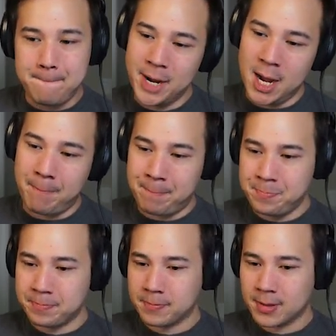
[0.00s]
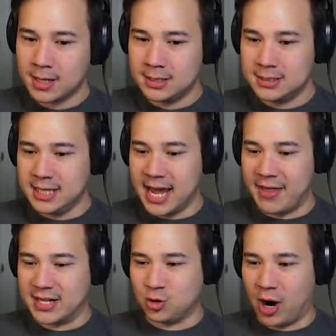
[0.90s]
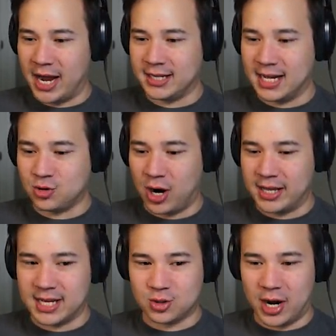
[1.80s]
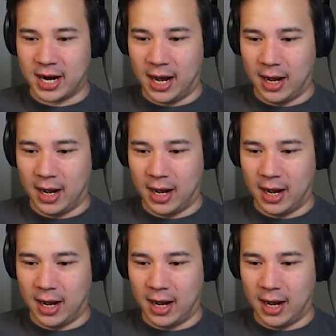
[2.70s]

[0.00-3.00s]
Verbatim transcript: Yeah, that's right, that's right, that's right.